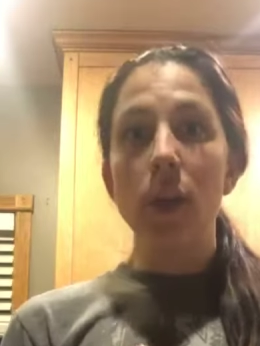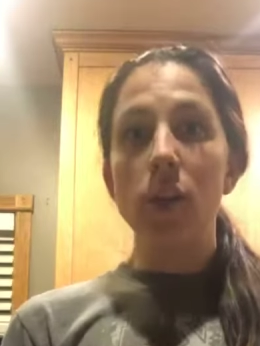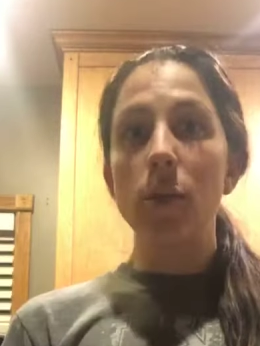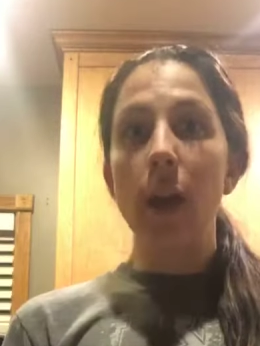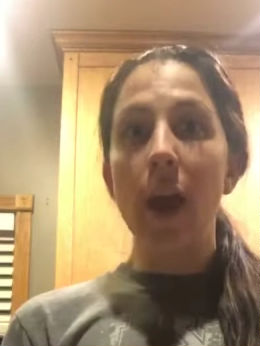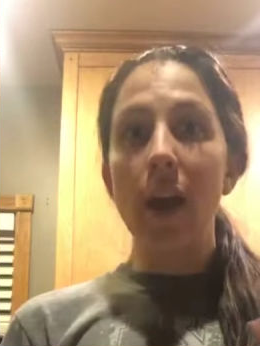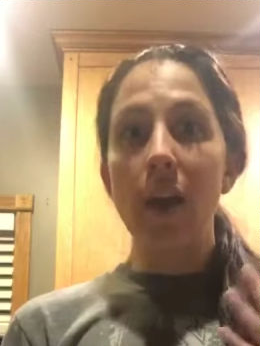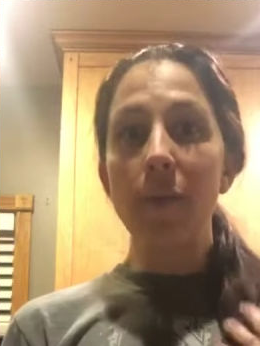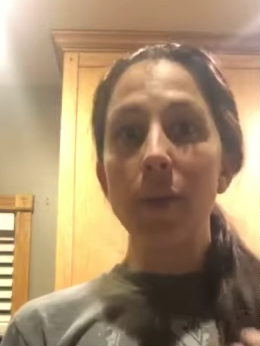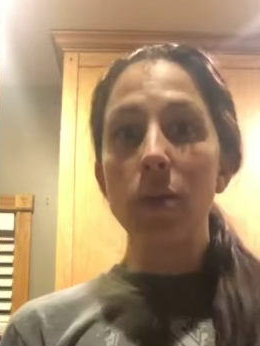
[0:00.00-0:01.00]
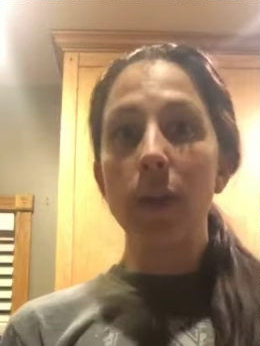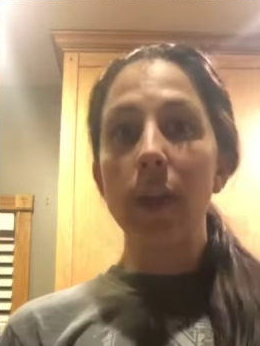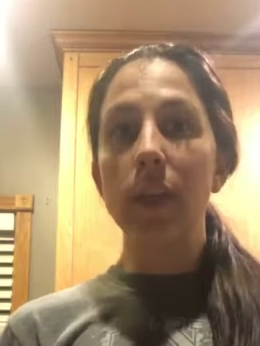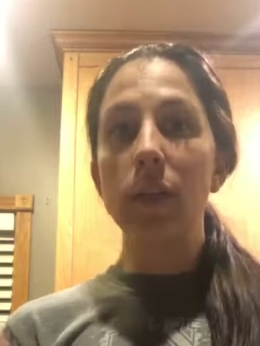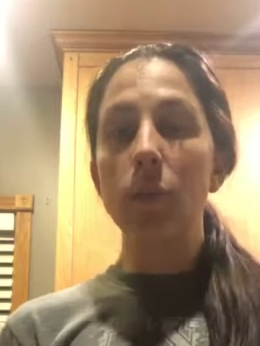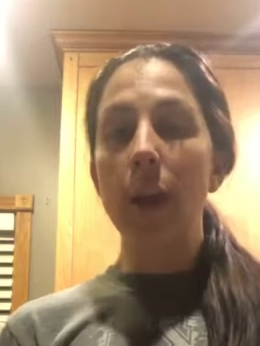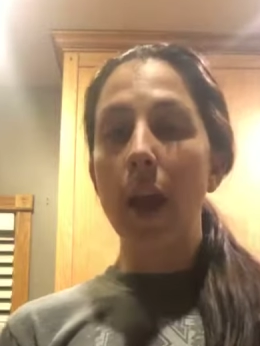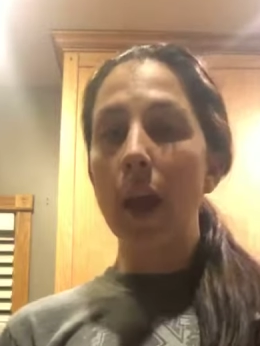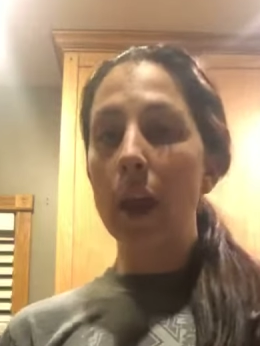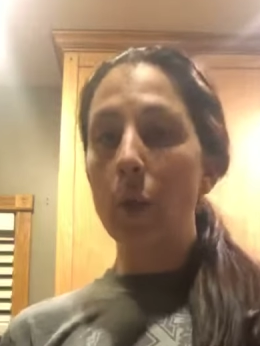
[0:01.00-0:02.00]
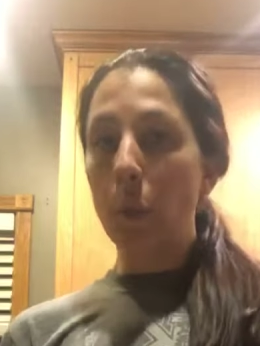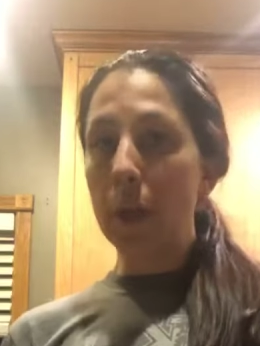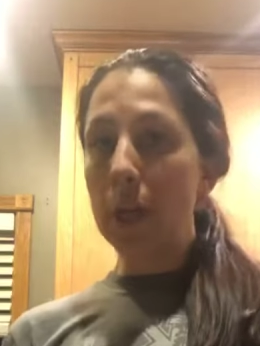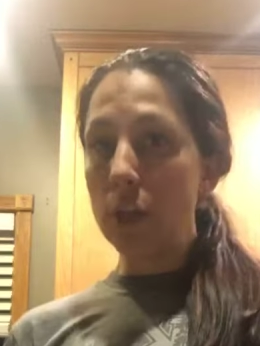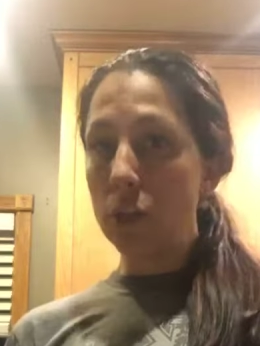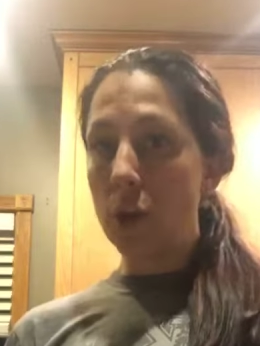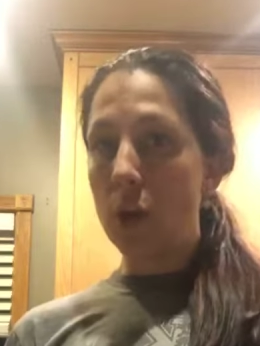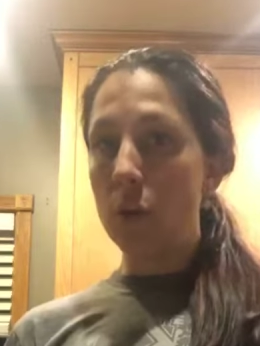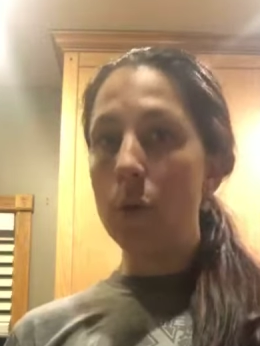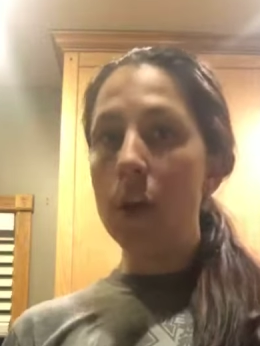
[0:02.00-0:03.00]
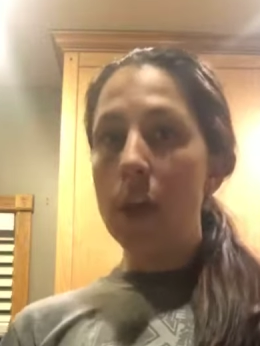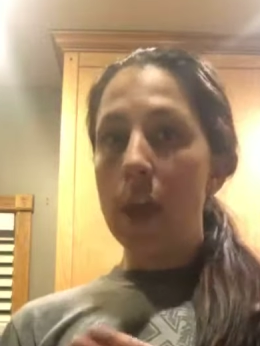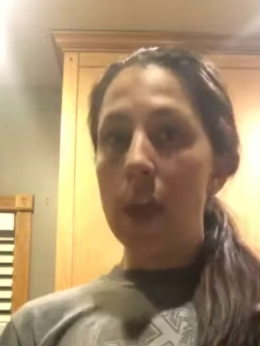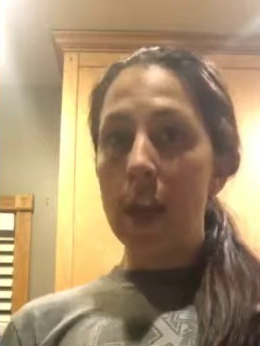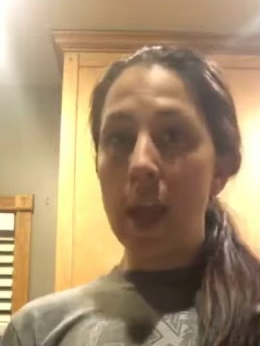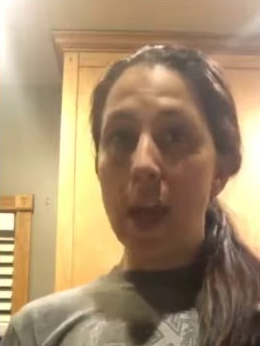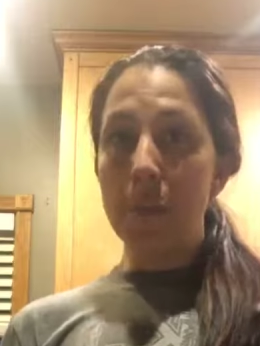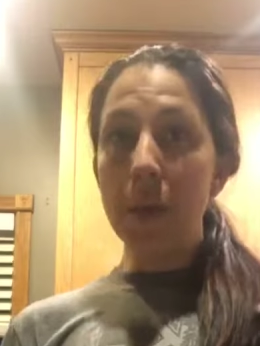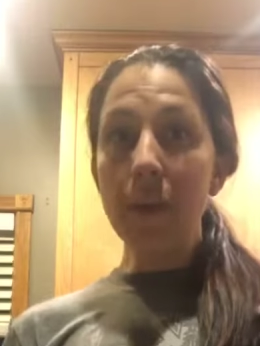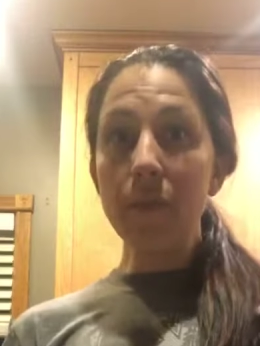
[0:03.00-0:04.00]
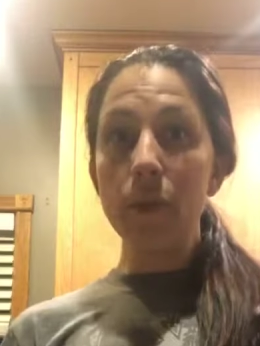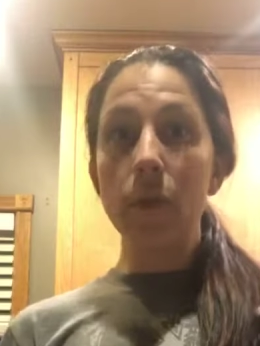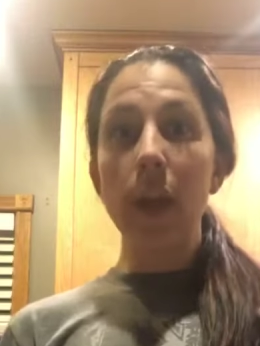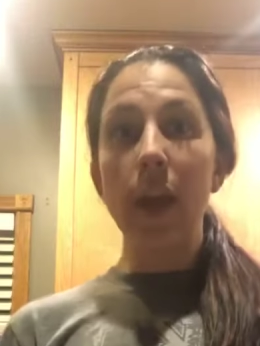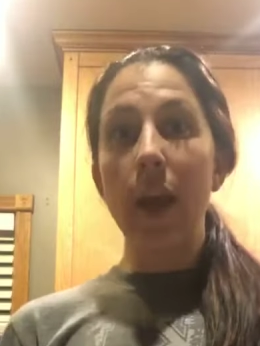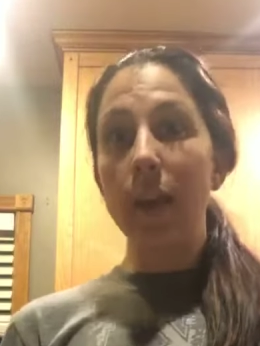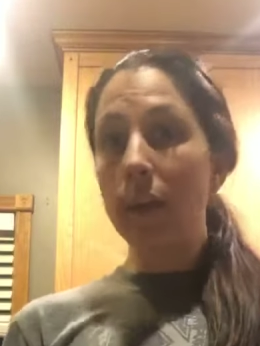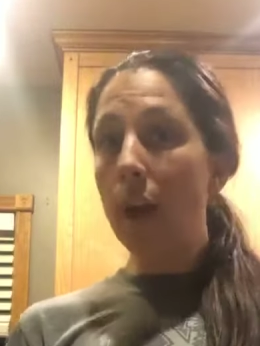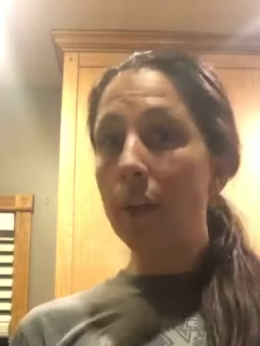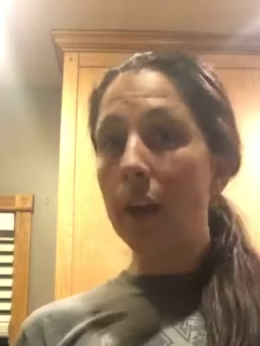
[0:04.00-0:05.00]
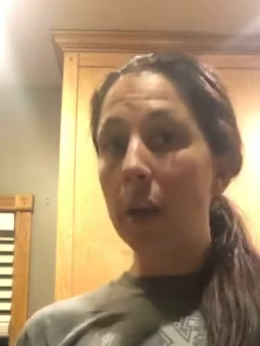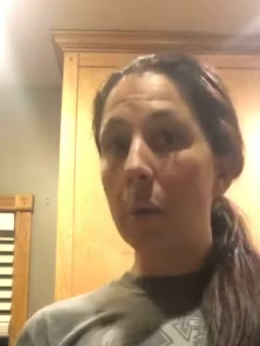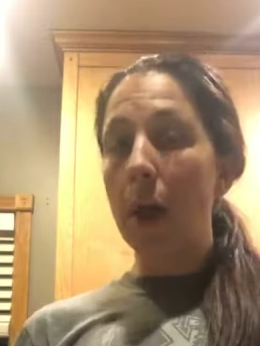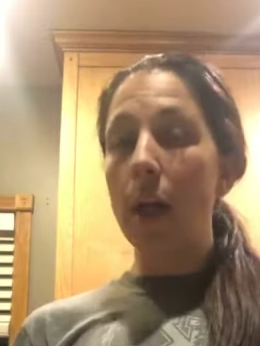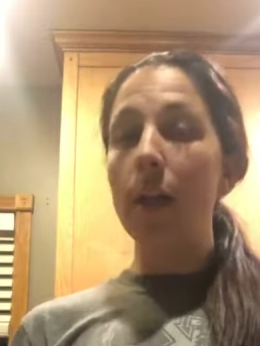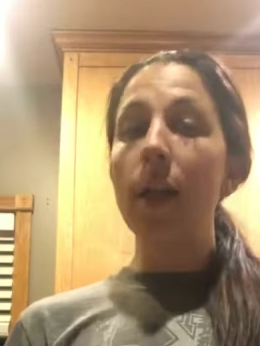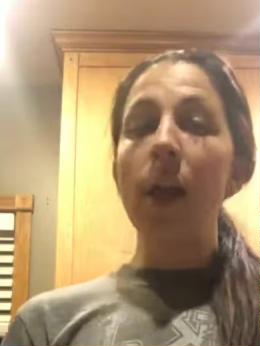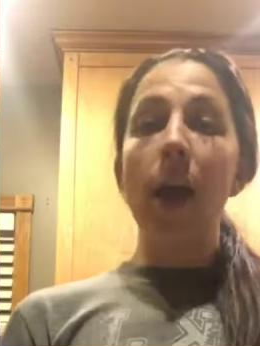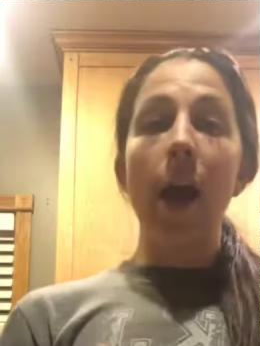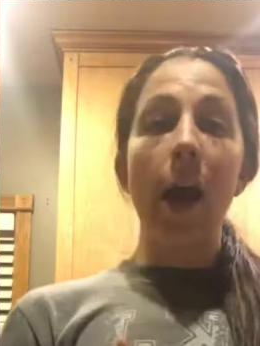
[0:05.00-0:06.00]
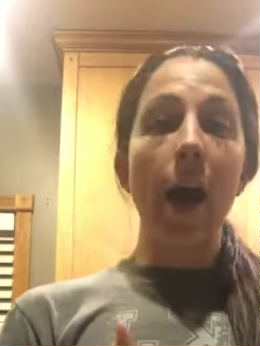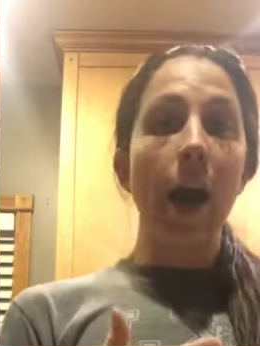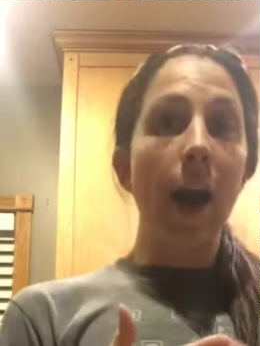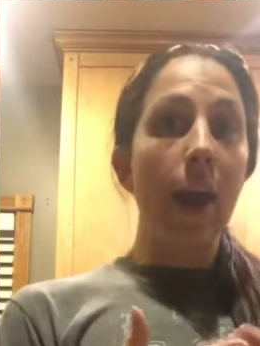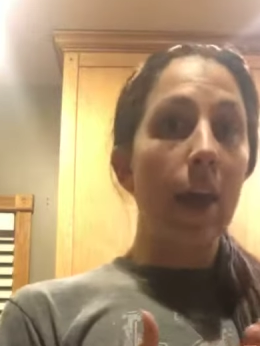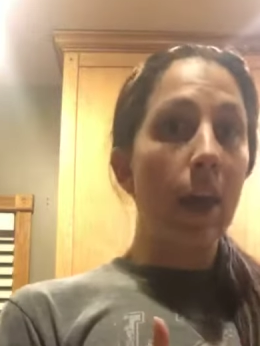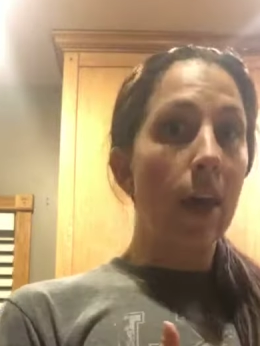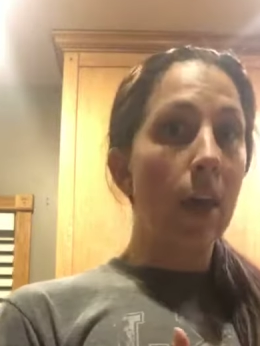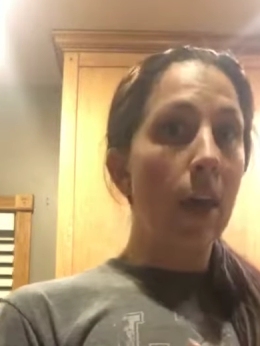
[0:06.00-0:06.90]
So what I have been doing is when I reintro an AIP food and I tolerate it well, I